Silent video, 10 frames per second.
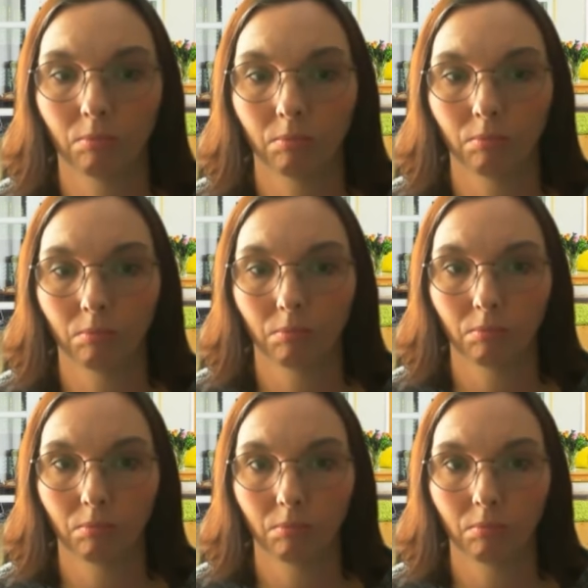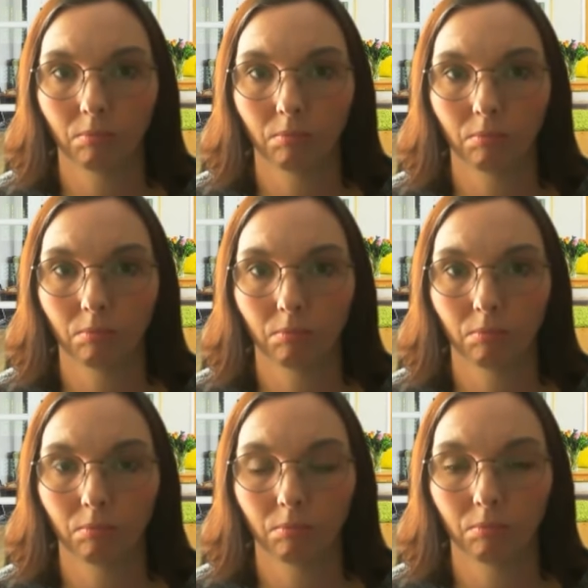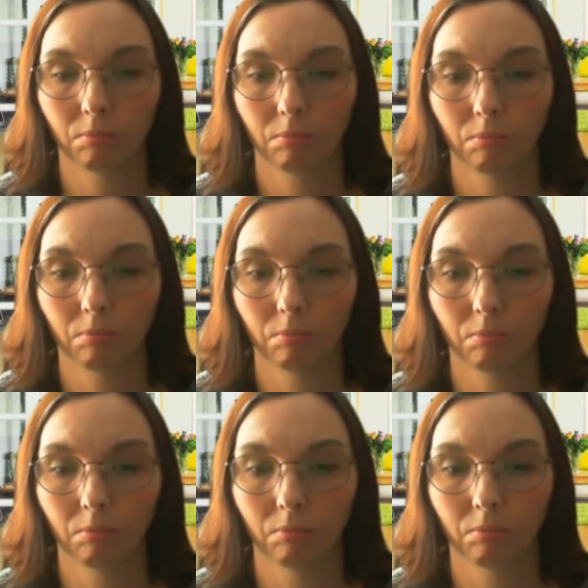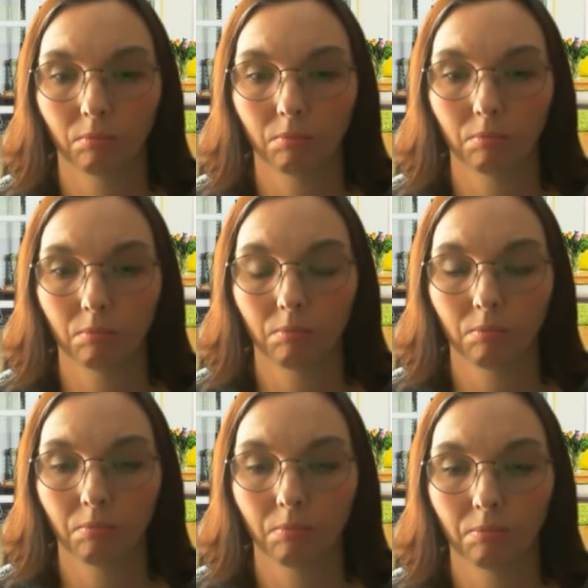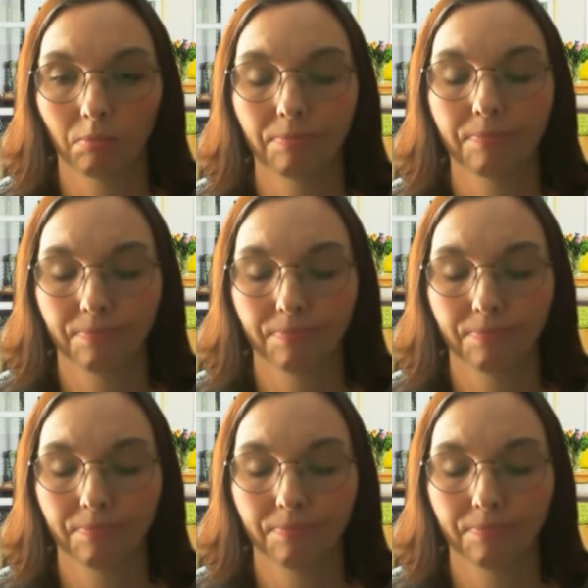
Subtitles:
No words are spoken by the person on screen.